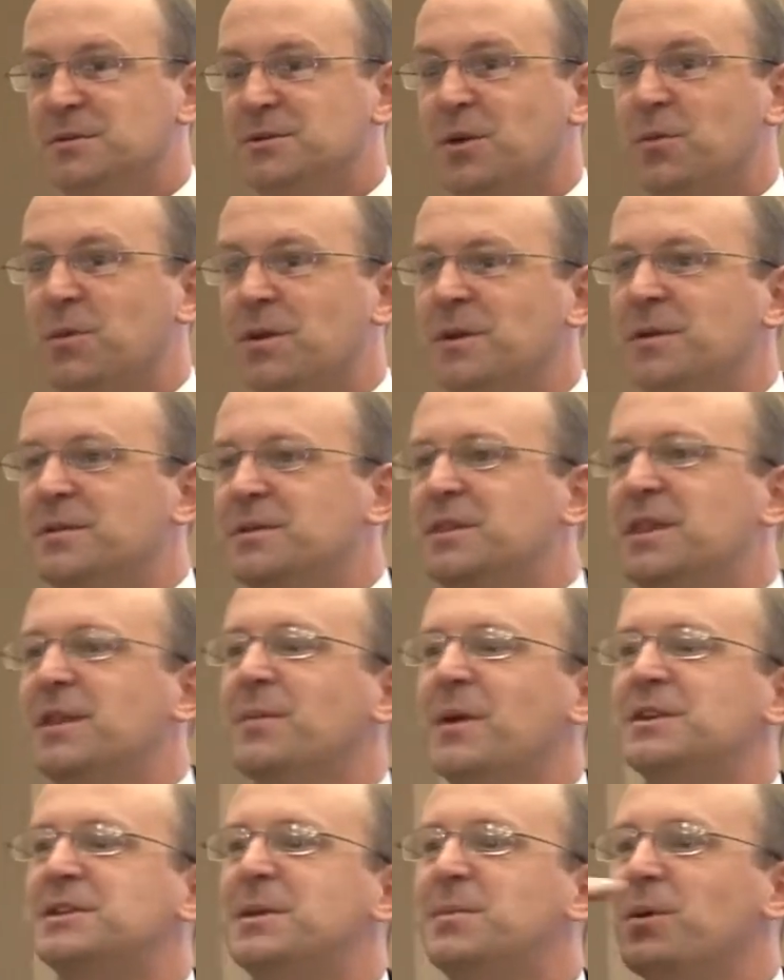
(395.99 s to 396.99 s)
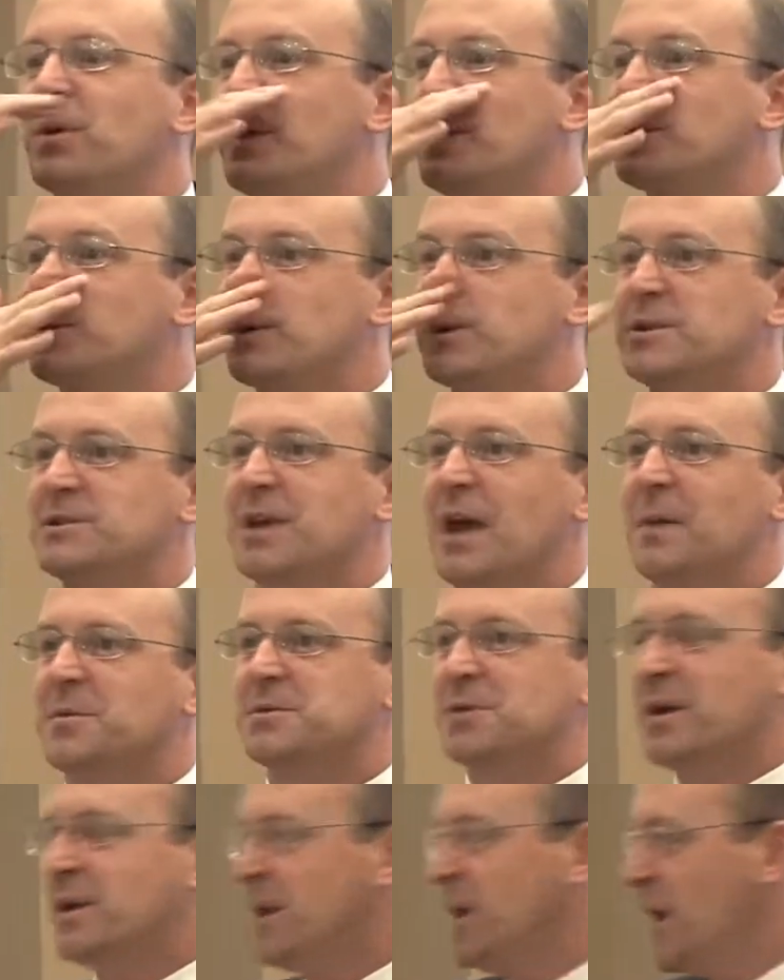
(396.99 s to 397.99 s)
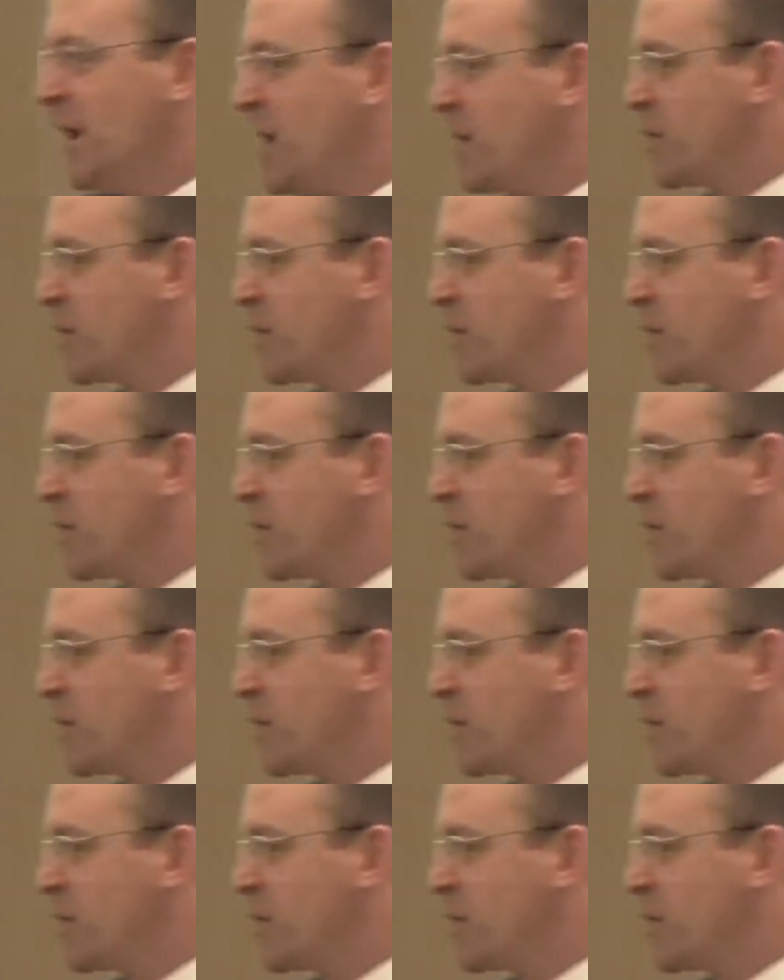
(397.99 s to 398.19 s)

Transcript: So think about typical intern jobs, right?